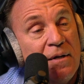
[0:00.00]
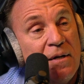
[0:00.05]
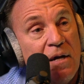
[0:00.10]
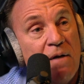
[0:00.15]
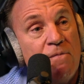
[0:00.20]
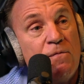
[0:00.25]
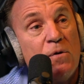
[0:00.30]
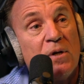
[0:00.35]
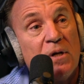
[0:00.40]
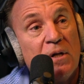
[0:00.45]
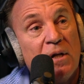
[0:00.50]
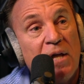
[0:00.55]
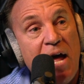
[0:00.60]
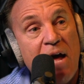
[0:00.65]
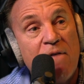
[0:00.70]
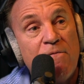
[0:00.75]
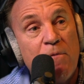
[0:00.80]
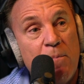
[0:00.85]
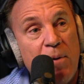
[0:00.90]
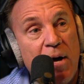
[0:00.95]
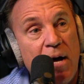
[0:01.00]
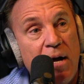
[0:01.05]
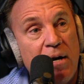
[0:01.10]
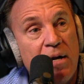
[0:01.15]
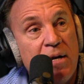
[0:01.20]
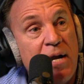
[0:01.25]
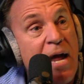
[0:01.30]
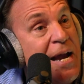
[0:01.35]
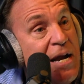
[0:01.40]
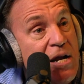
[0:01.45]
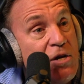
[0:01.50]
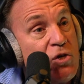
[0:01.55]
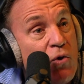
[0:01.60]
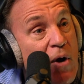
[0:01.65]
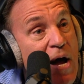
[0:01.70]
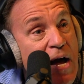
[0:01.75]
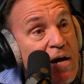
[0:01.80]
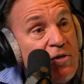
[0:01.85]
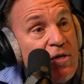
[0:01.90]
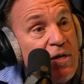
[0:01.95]
If you can laugh about it. Any
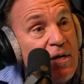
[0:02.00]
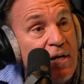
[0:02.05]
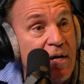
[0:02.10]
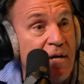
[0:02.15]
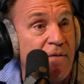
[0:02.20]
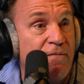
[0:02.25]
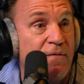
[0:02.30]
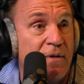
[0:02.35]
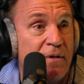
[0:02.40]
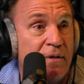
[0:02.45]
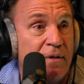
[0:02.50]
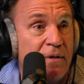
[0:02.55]
tragedy, even.